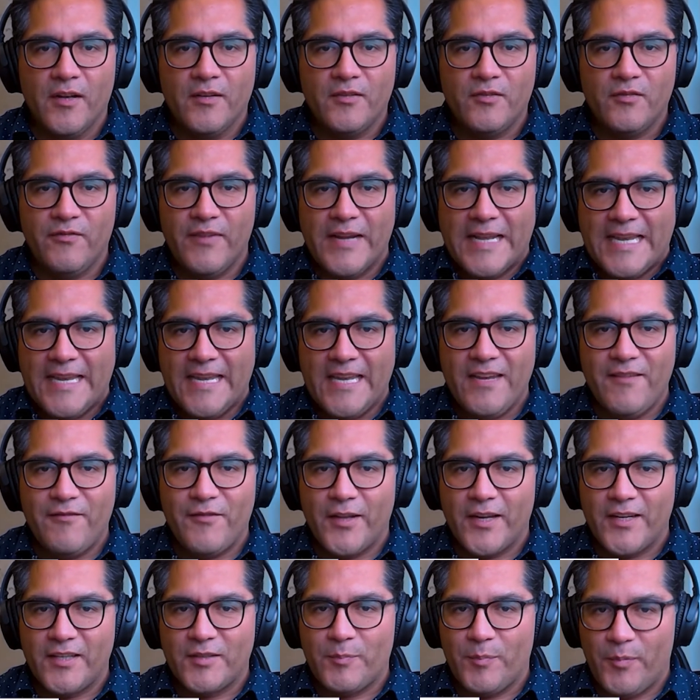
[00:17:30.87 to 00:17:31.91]
to believe
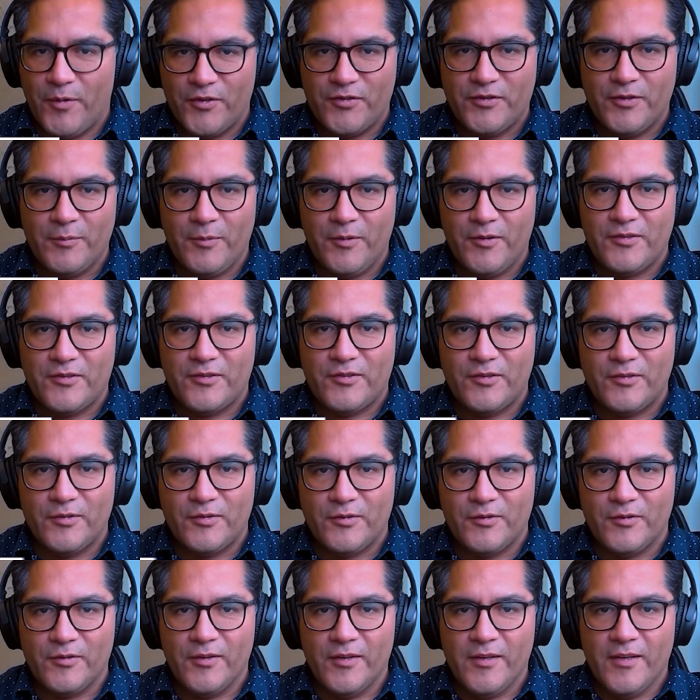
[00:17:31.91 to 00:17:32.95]
that it's possible
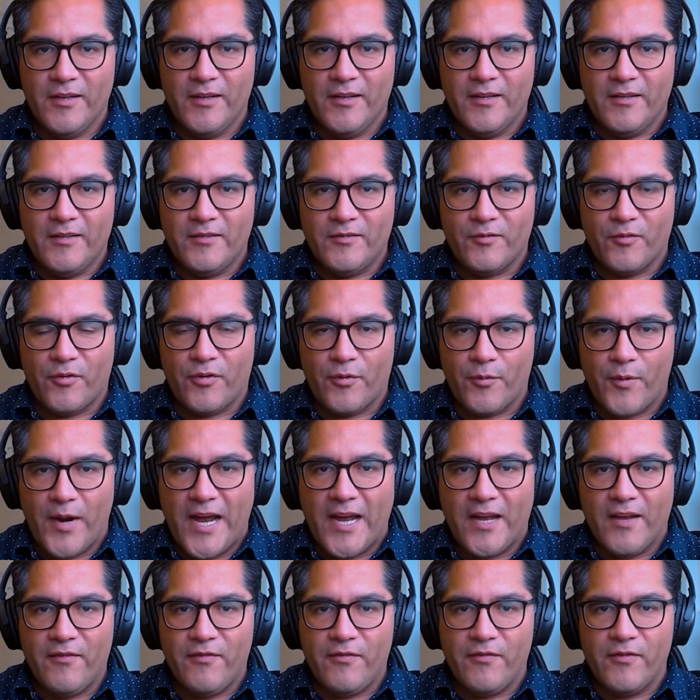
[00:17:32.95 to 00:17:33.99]
to
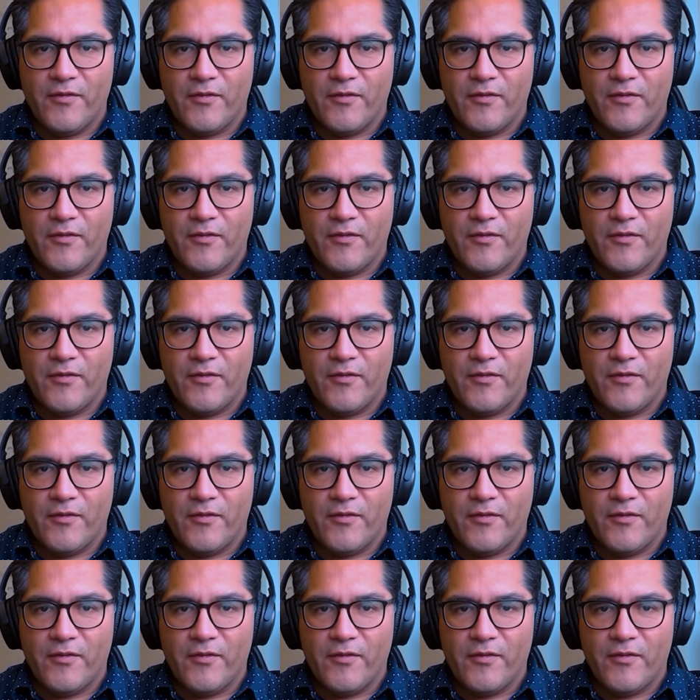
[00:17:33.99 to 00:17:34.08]
thrive